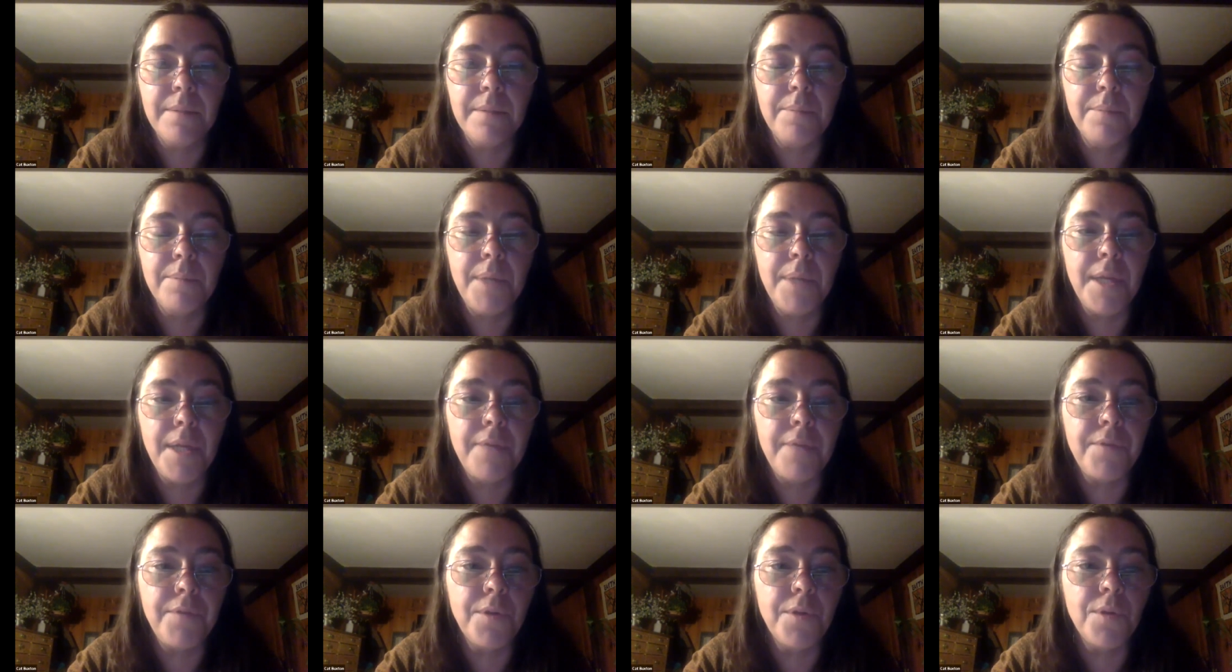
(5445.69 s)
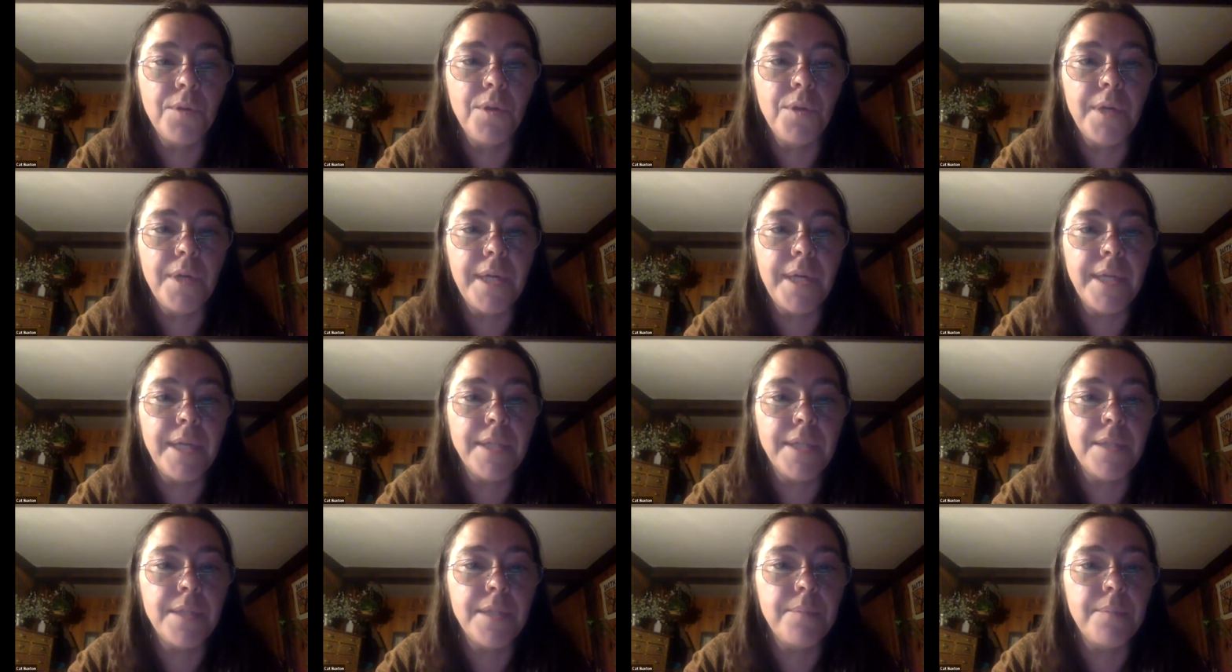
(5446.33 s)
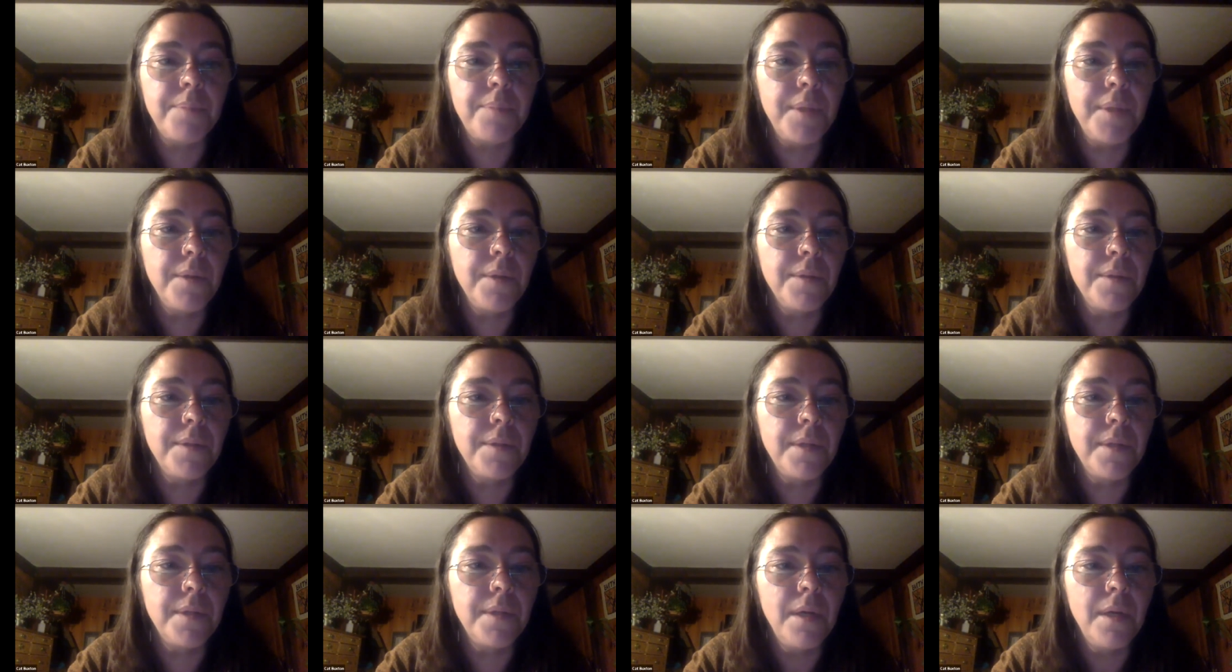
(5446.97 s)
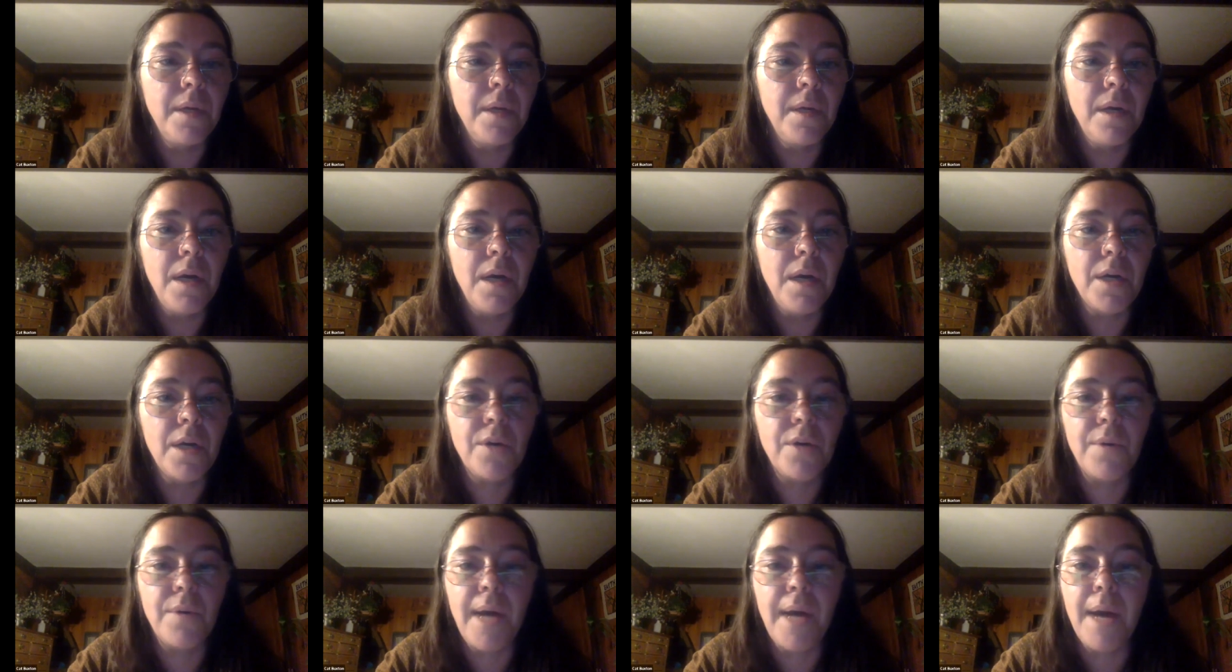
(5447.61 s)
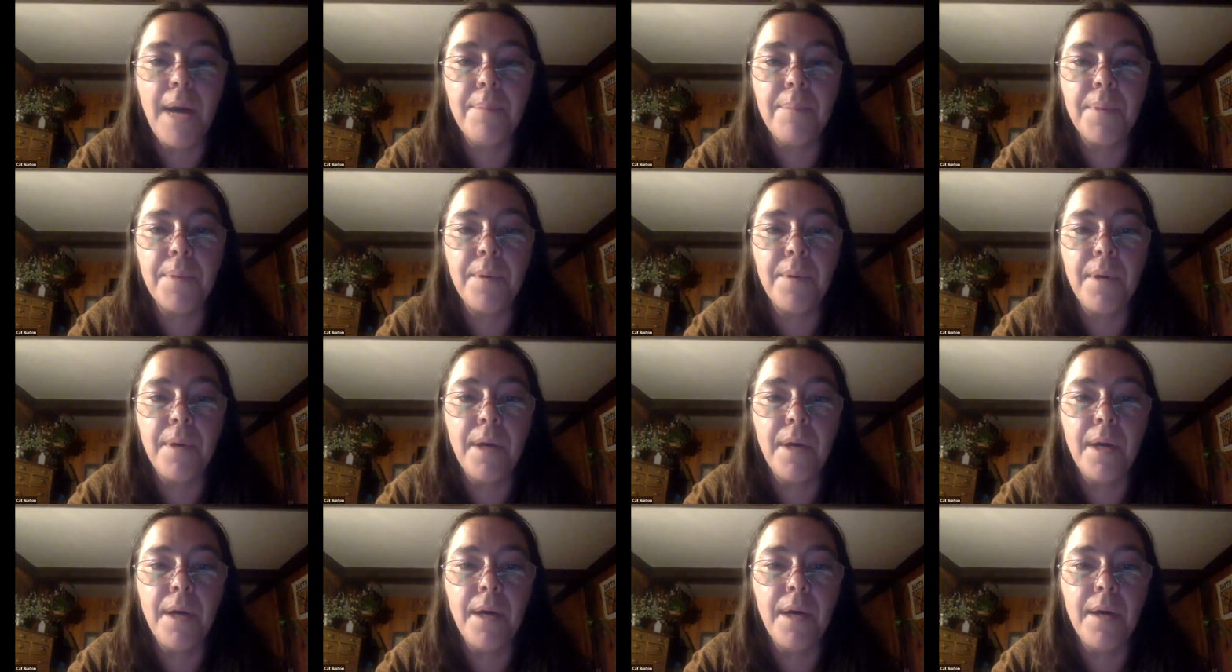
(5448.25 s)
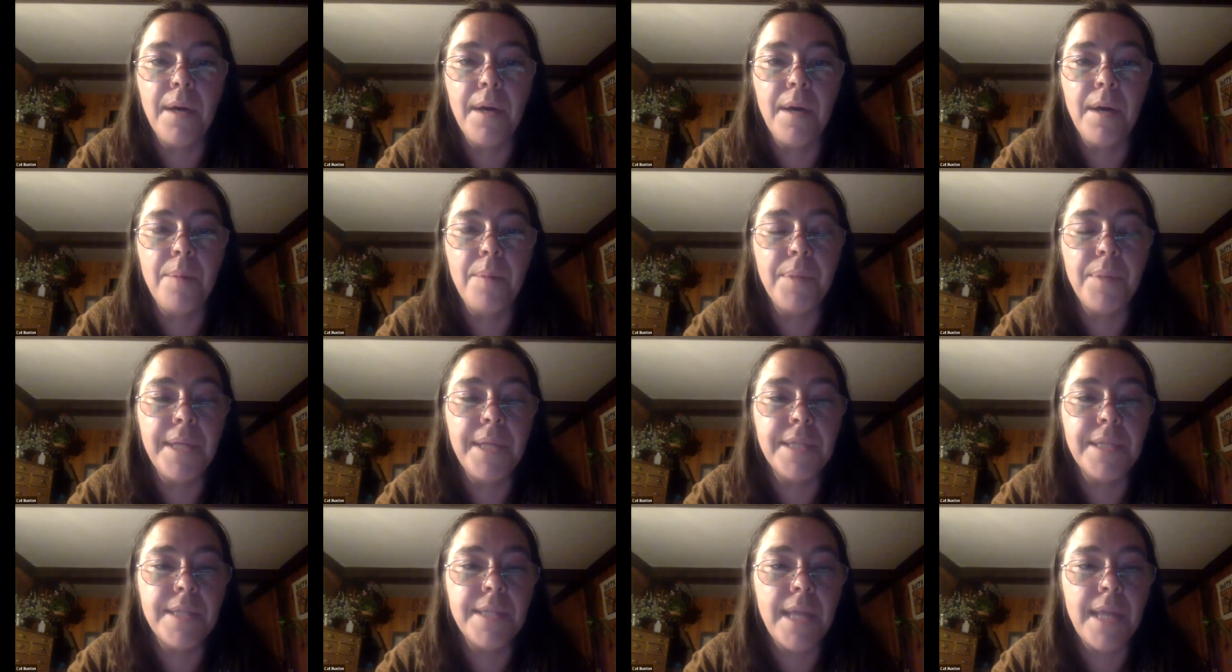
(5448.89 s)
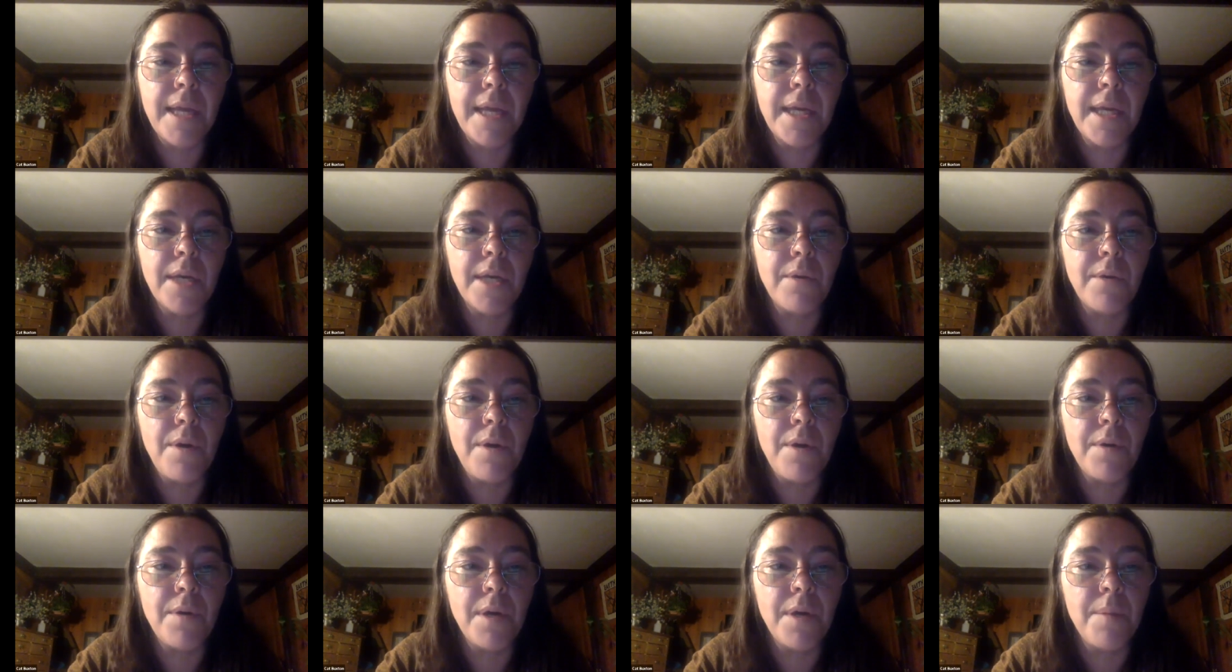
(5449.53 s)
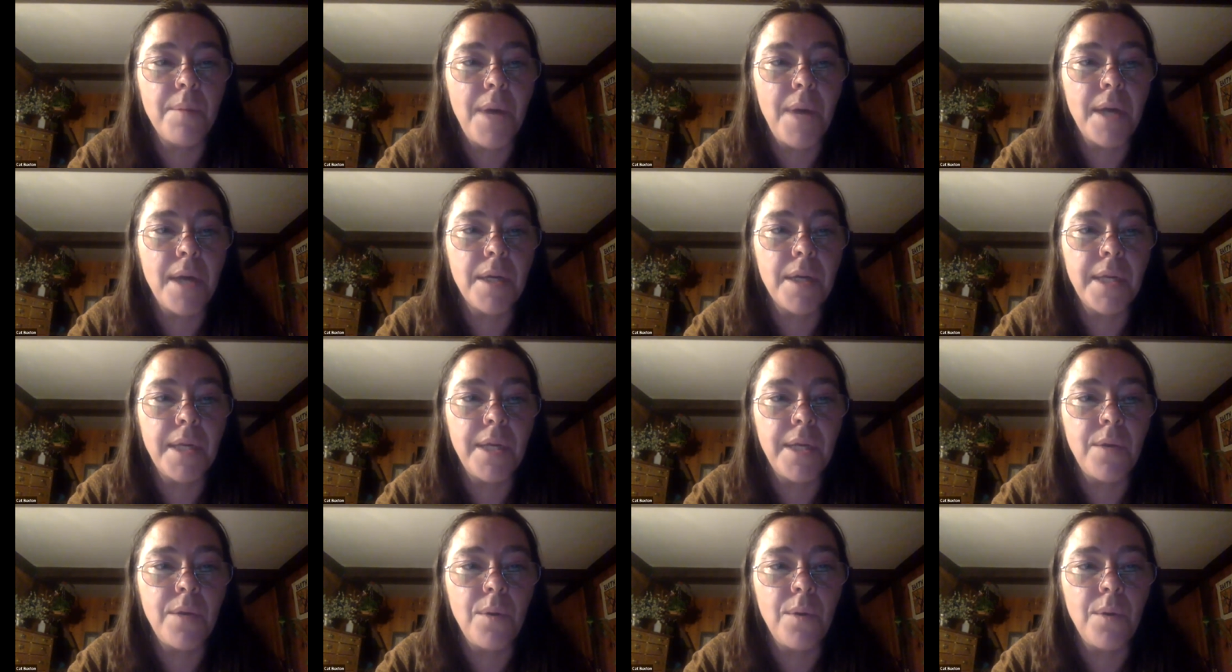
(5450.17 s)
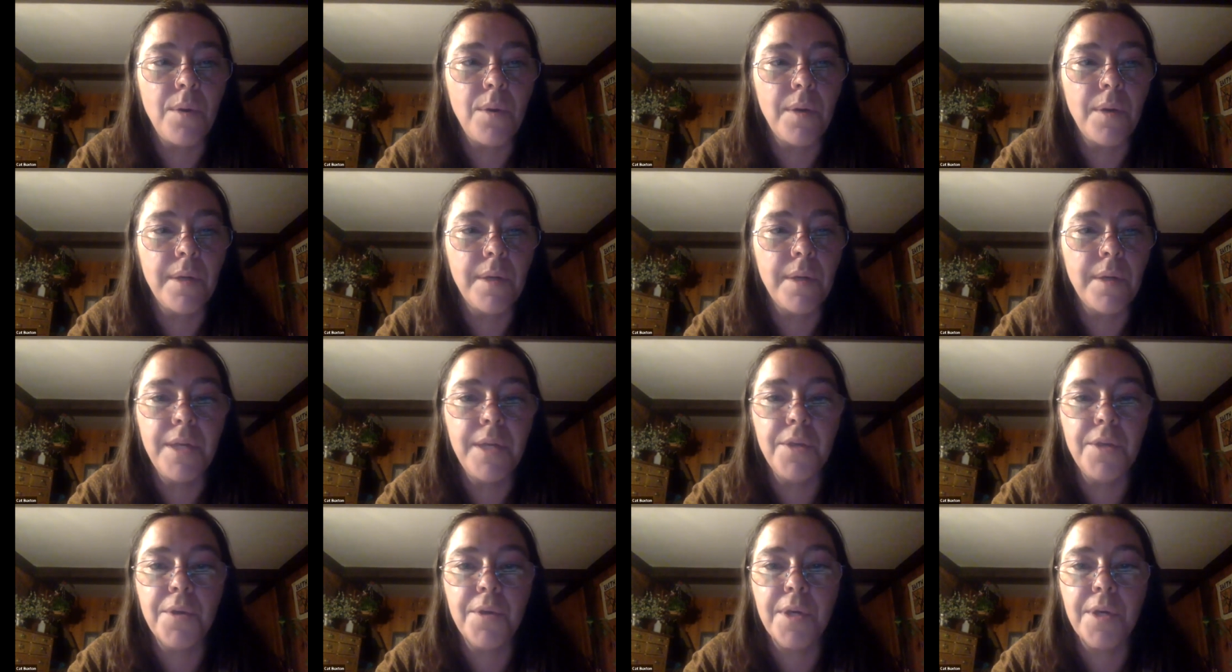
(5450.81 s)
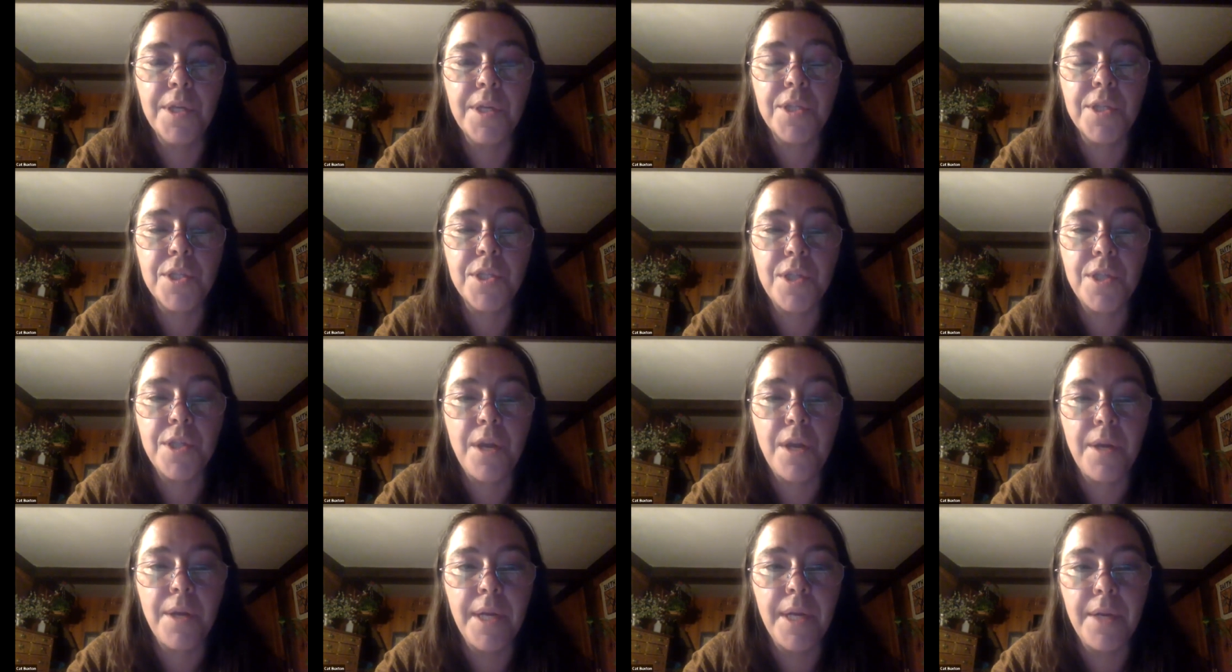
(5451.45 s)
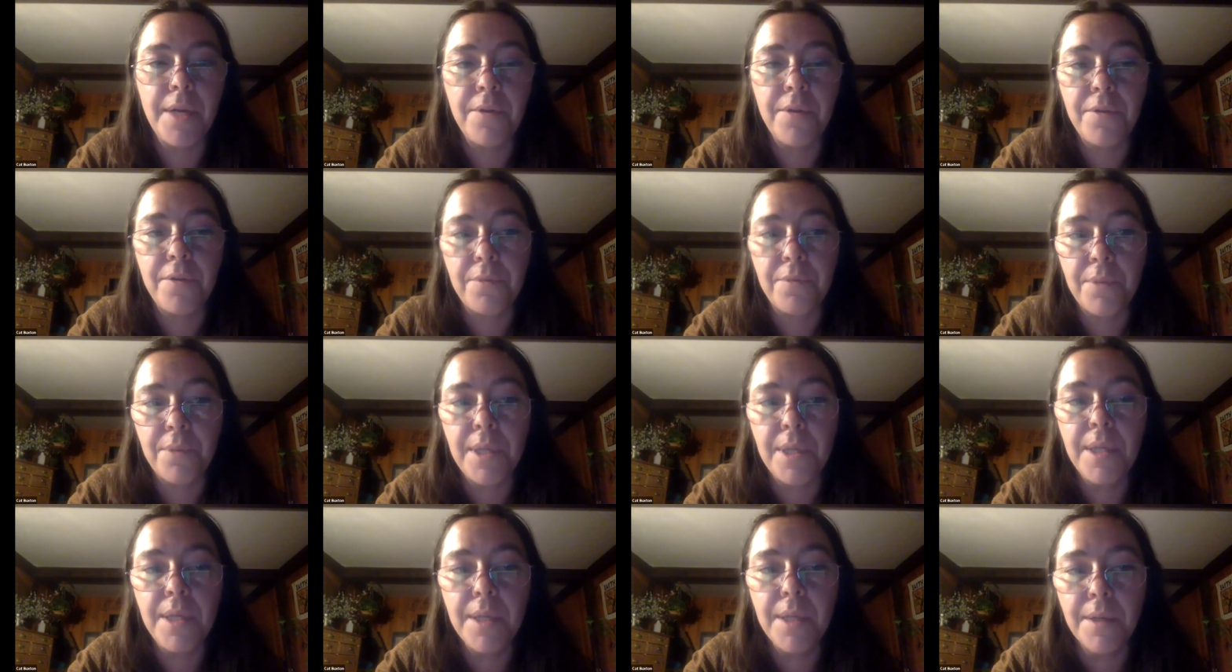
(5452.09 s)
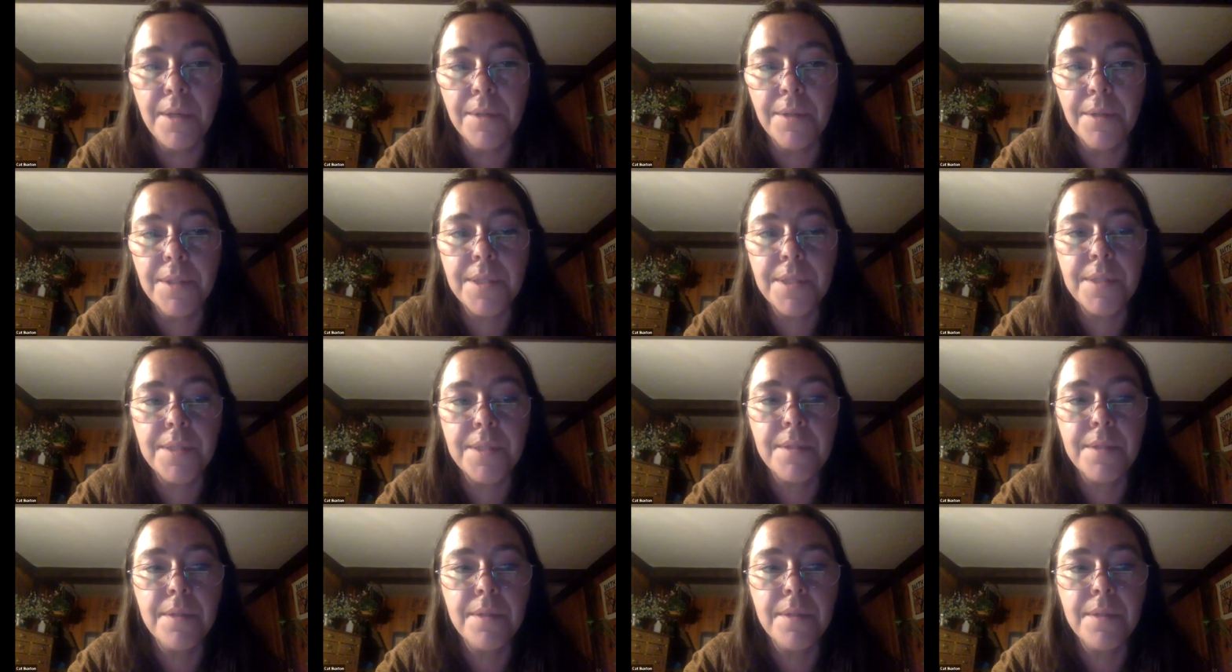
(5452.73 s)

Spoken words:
But if you're looking to build a crop, a place that can grow commodity corn, and you're going to start in 3 years,